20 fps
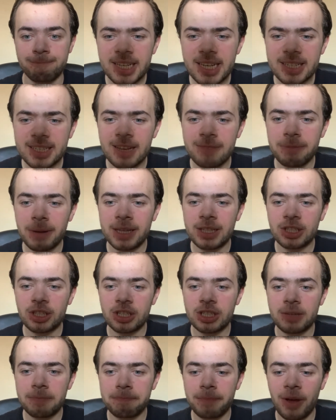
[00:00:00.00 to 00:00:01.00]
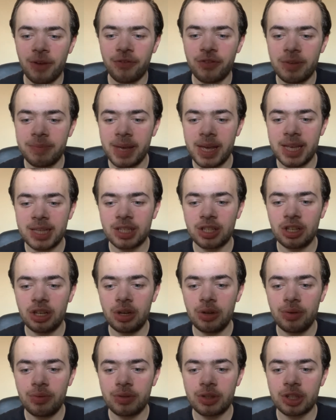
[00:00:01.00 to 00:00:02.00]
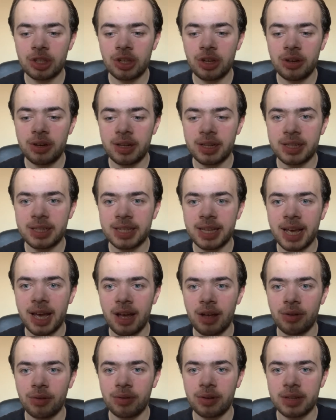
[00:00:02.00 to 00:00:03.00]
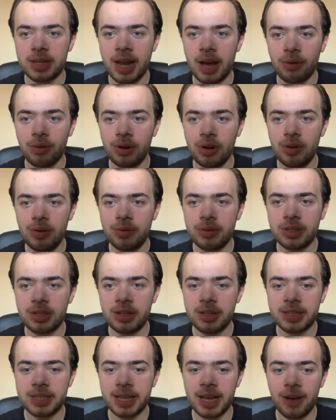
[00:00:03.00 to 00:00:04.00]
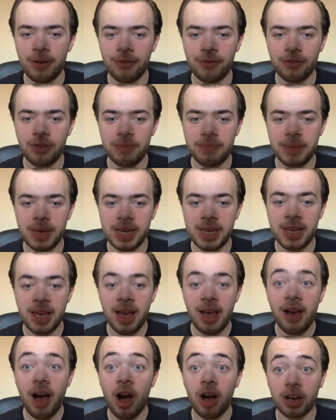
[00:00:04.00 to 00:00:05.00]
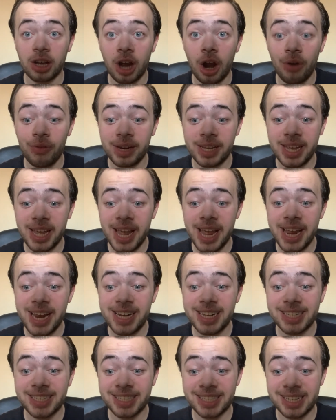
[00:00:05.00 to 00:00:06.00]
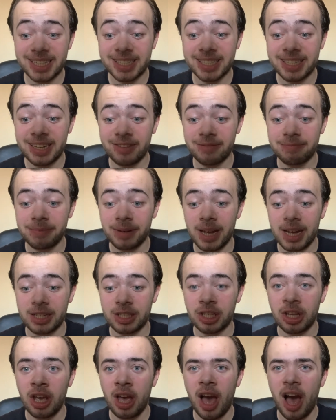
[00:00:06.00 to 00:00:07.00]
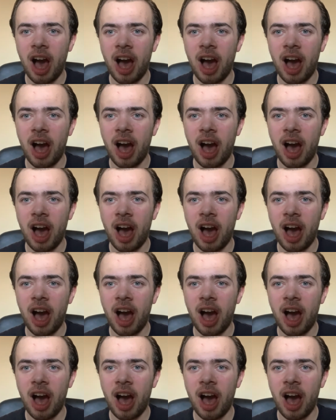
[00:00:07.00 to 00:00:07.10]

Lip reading: 16th place, just above them, is Luton Town. Now, Luton Town for me are currently in 16th place.